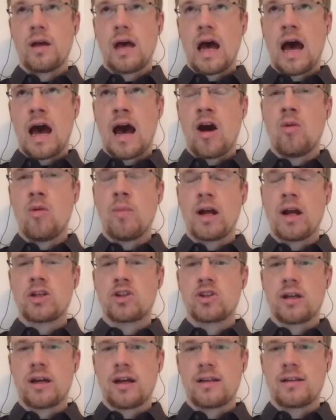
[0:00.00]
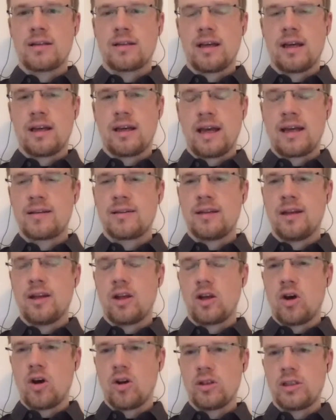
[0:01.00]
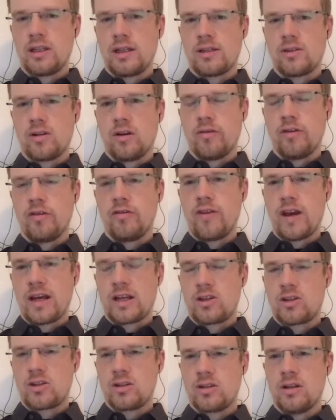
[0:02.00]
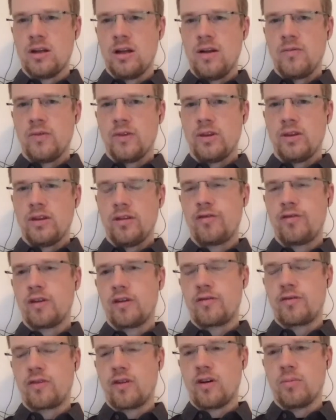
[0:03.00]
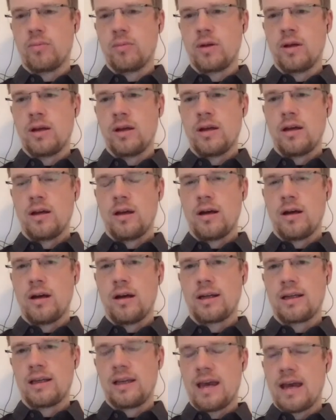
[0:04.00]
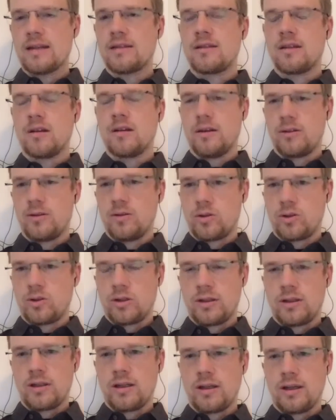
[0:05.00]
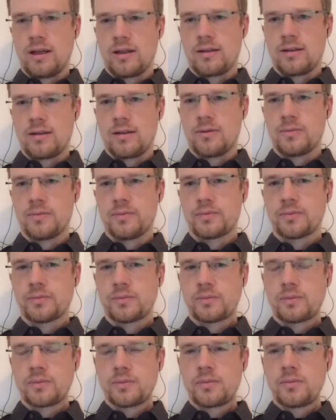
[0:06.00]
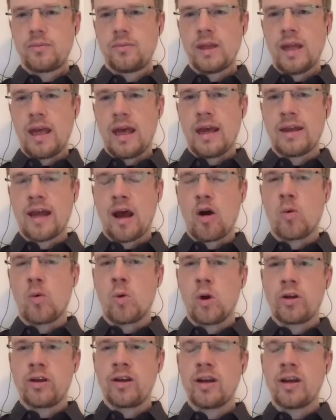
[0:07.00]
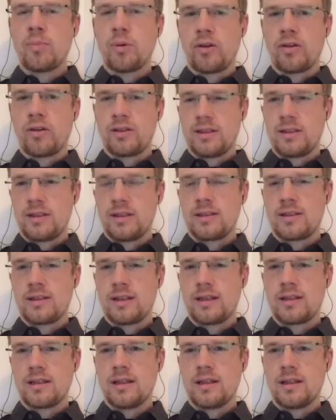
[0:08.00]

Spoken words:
much does cachexia in the context of infection differ from cancer-associated cachexia. And our working hypothesis is that